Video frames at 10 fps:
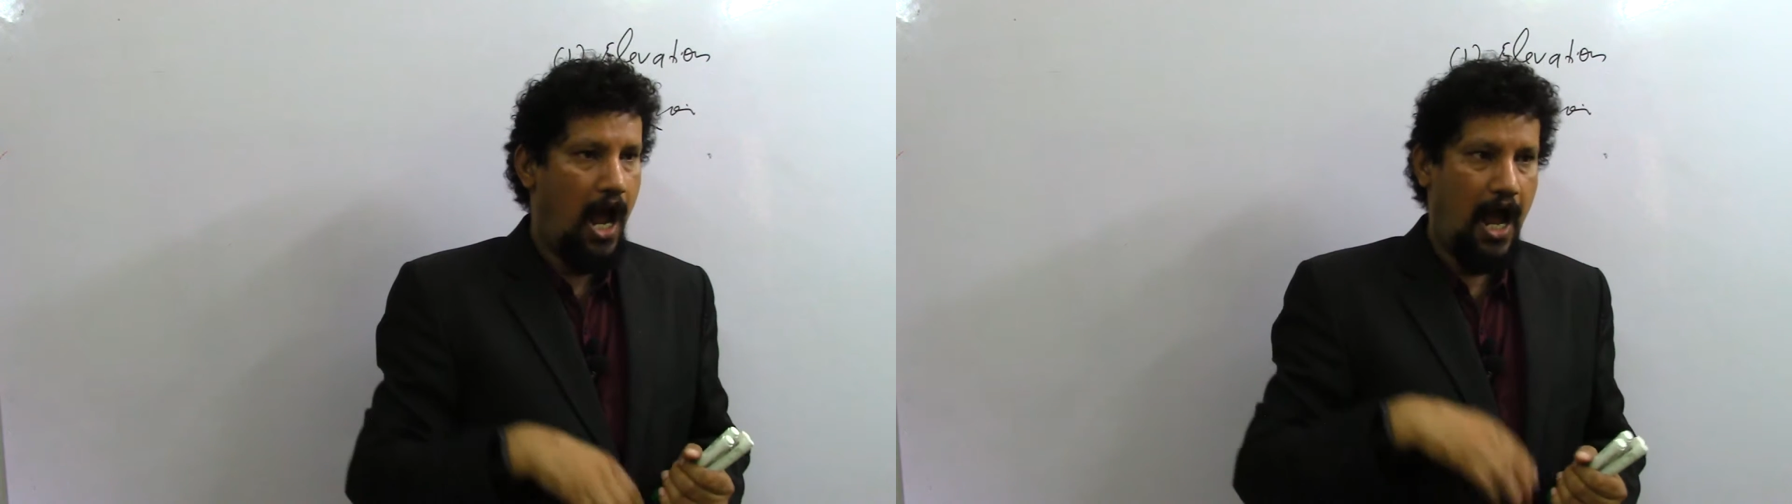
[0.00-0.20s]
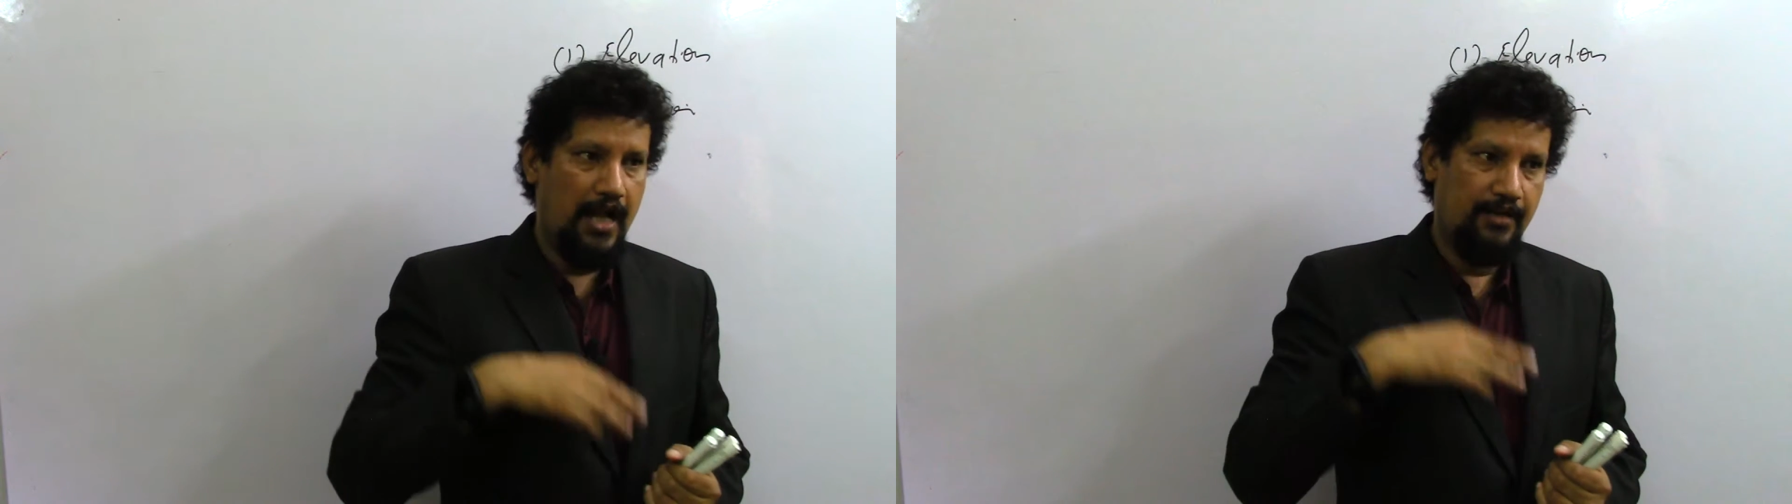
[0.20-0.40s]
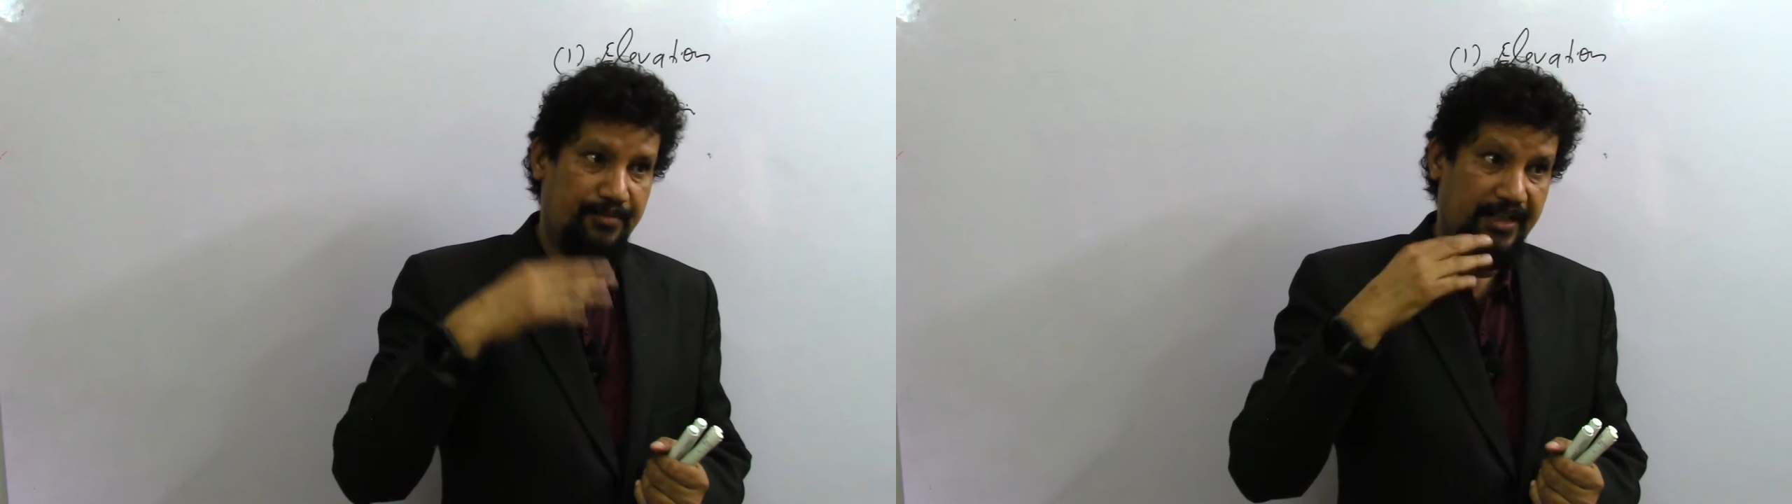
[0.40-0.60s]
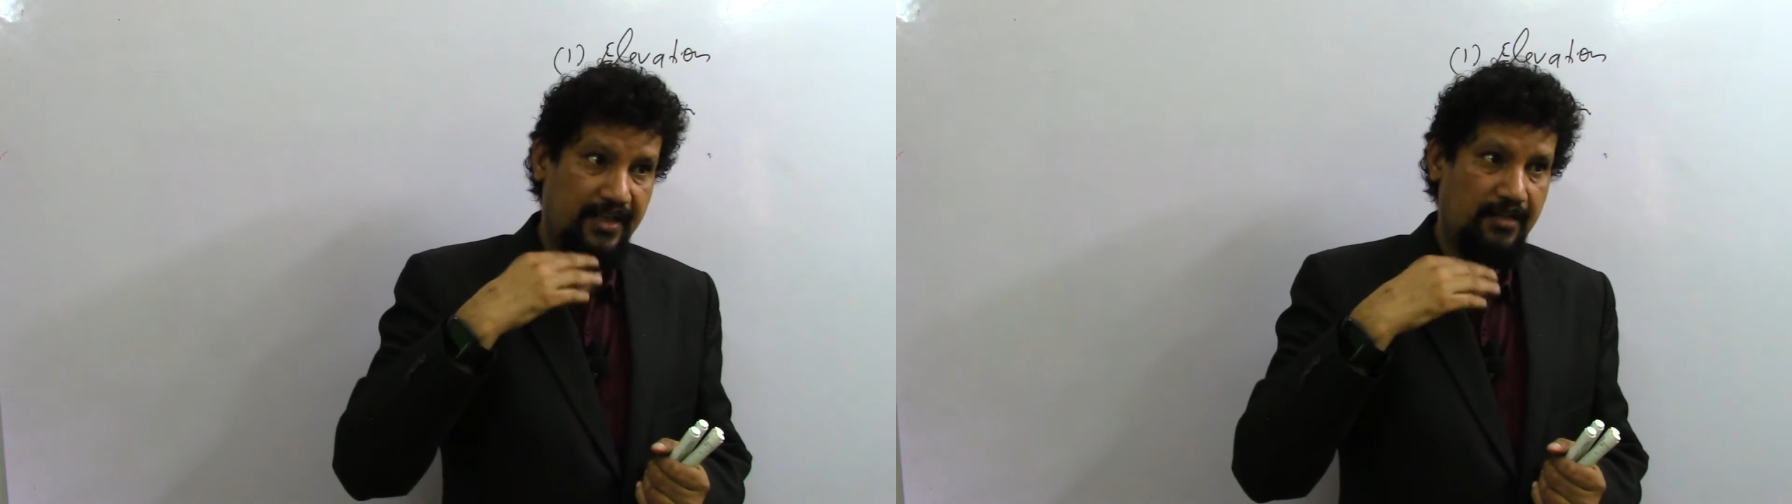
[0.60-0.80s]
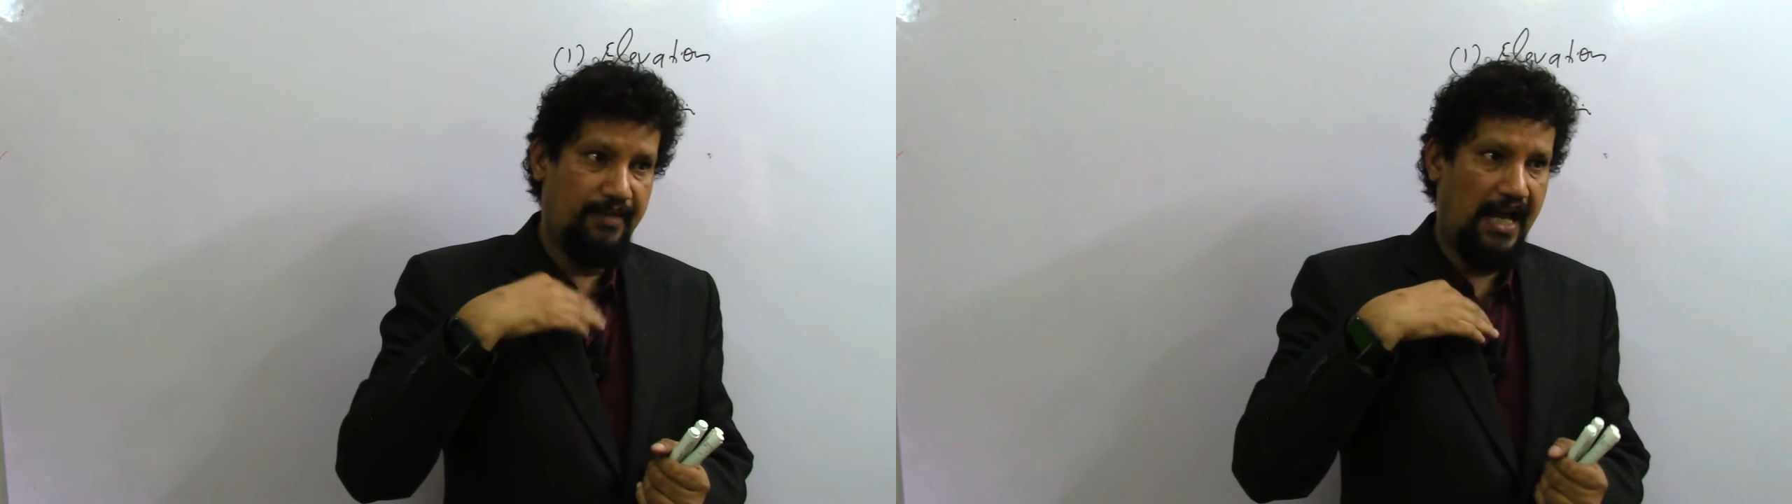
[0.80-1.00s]
and
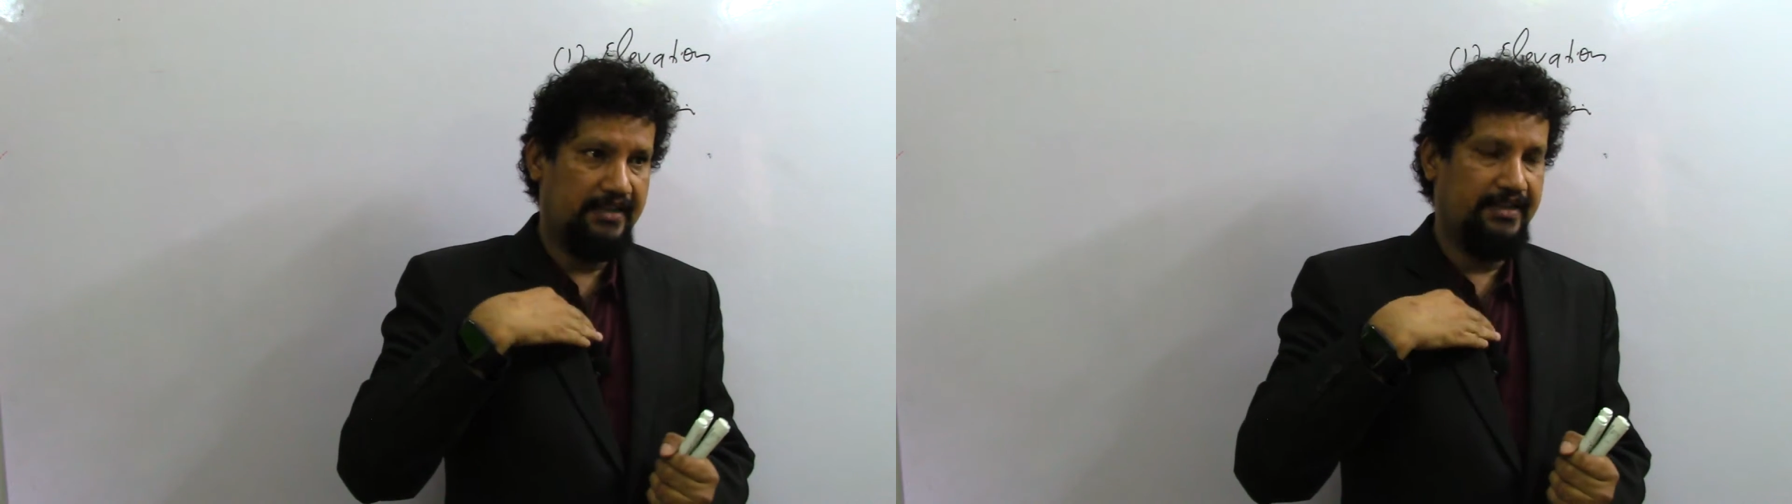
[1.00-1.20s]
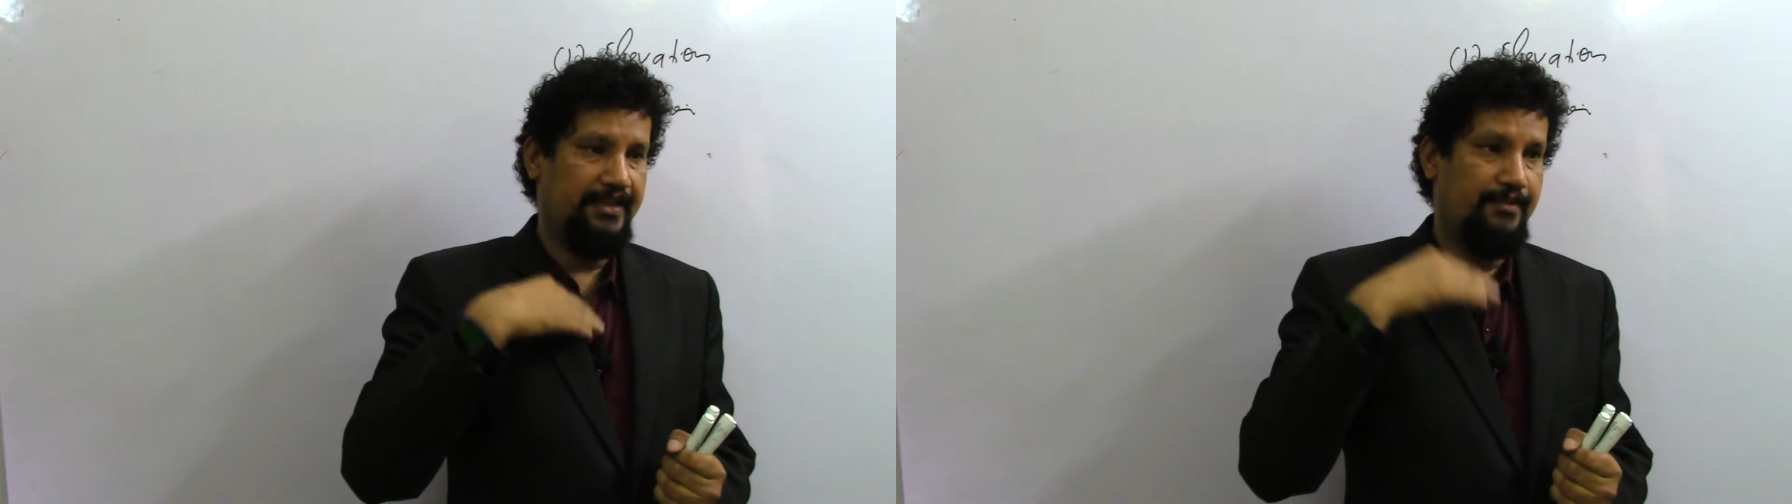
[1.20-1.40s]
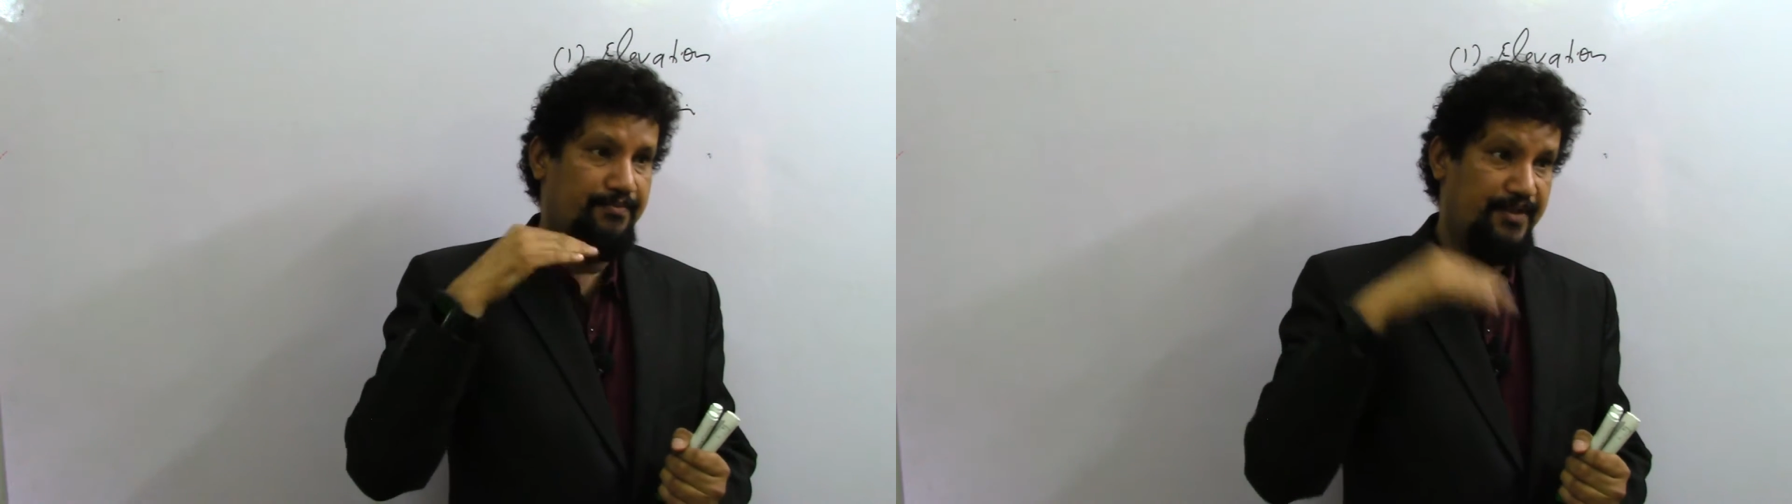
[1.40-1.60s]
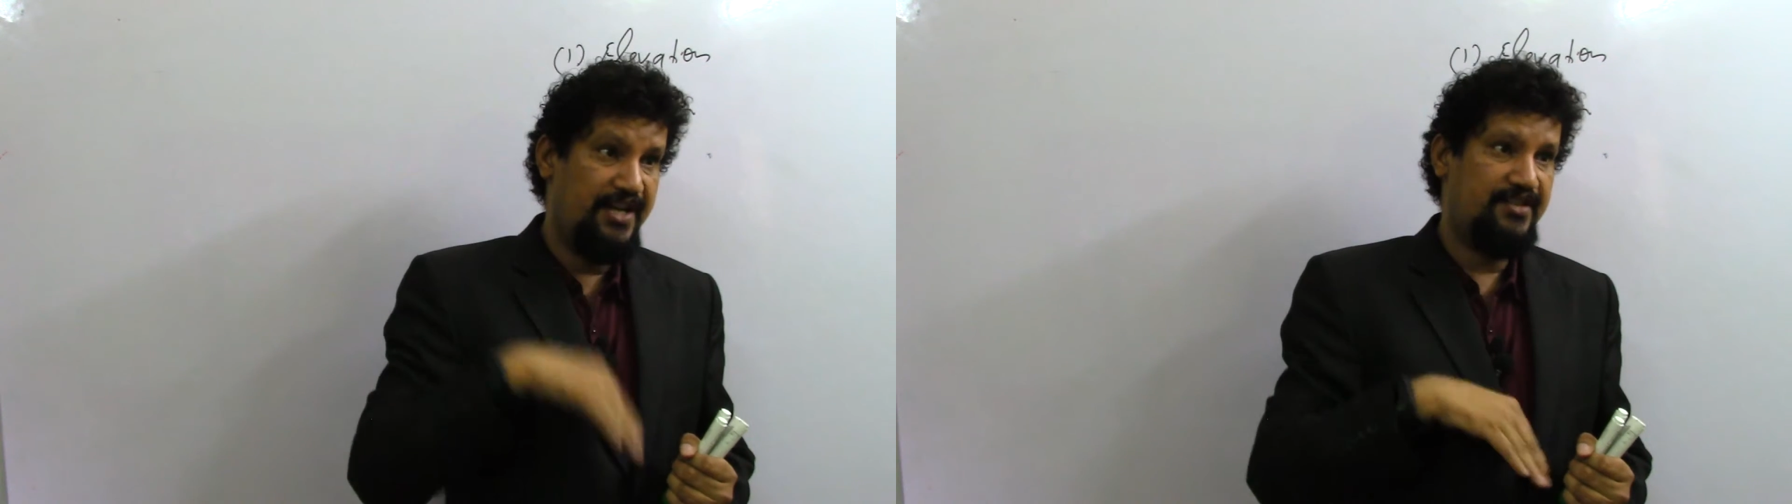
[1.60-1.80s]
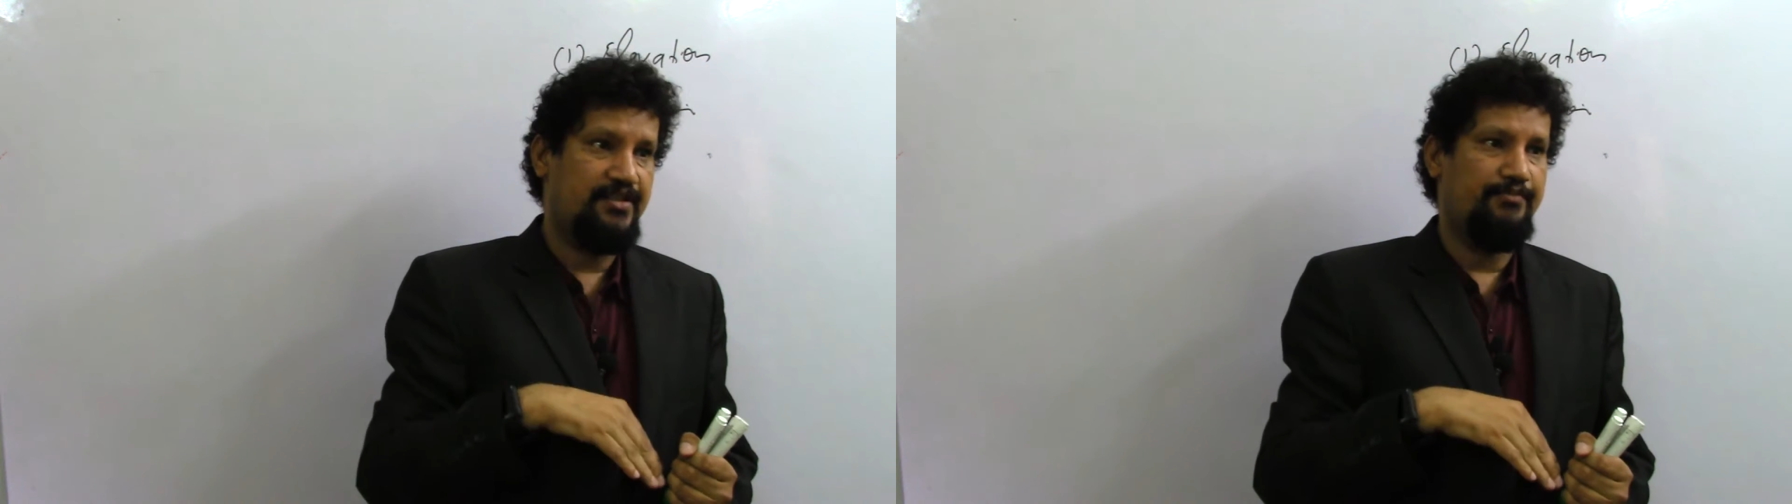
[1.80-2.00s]
bringing back the depressed